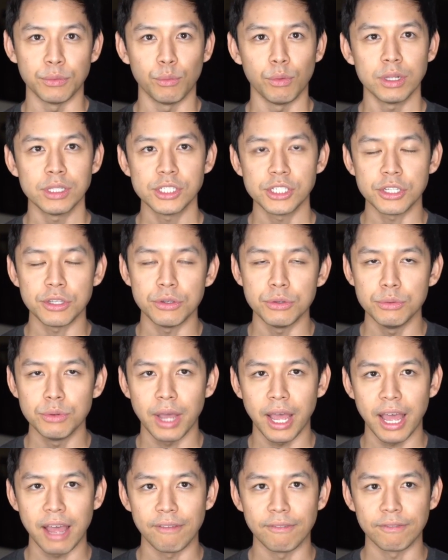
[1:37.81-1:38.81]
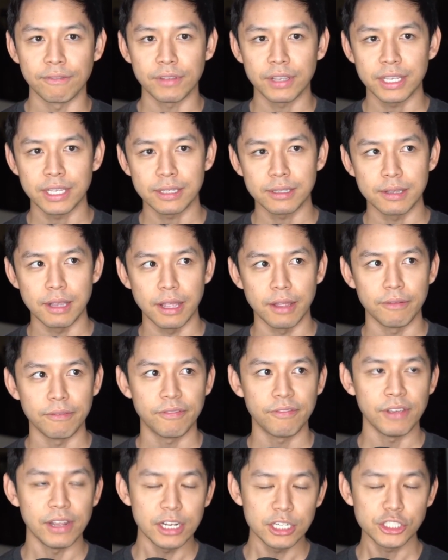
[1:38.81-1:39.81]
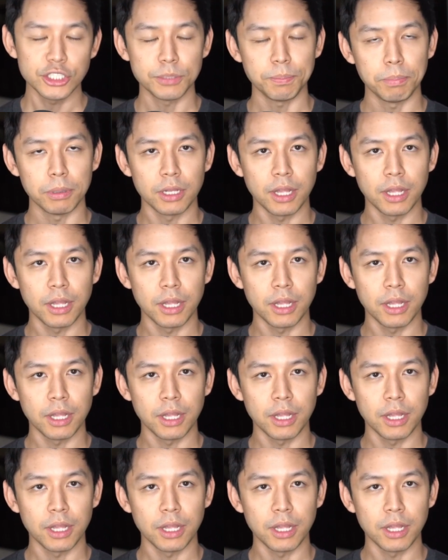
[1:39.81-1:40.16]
Once you have finished